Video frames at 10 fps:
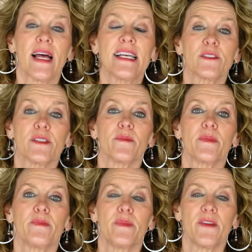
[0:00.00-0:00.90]
last,
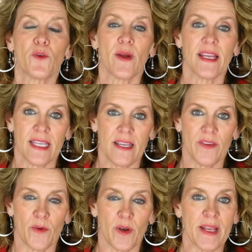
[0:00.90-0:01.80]
before I leave,
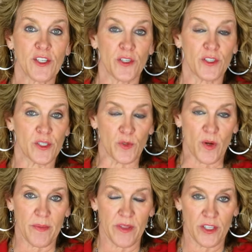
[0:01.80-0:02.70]
I want to make sure you
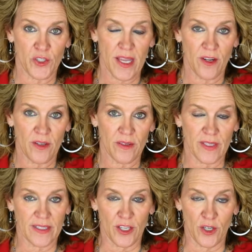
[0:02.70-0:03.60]
subscribe to this channel,
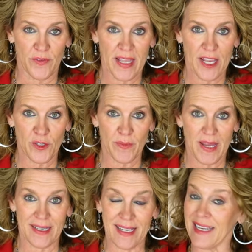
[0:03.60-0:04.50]
click that notification
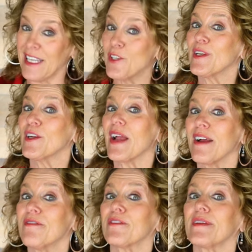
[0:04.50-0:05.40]
button. I need you here
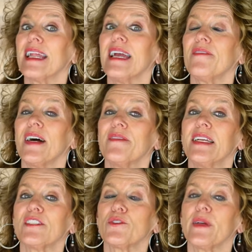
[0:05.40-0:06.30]
every day, 5
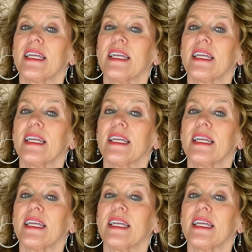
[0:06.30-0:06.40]
days a